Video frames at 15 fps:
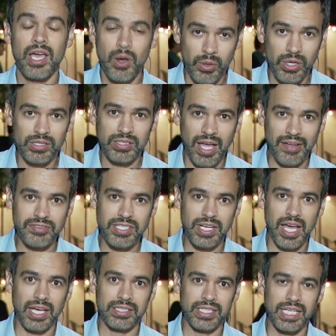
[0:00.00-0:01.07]
We are live
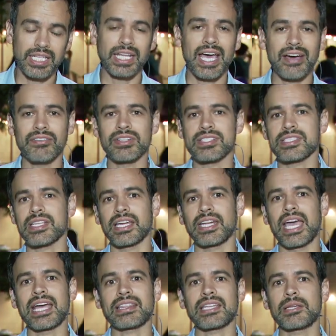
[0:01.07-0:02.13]
tonight in Evanston.
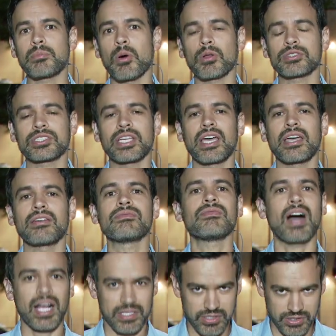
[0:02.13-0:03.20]
Anthony Ponce,
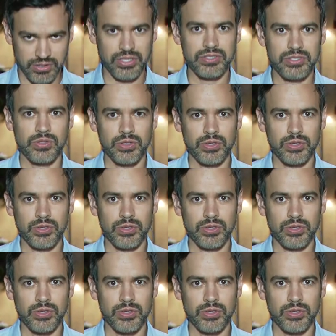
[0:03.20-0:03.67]
Fox 32